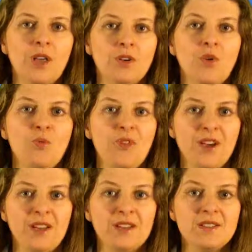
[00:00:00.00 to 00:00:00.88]
in home
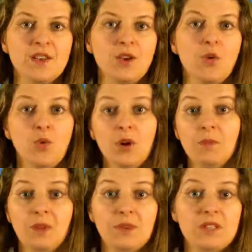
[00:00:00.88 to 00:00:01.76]
financing, or
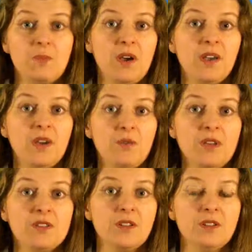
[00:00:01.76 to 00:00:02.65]
maybe it's buying a
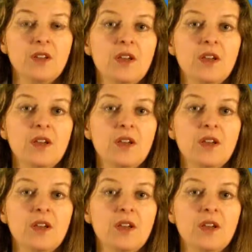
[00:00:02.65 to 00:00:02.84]
rental.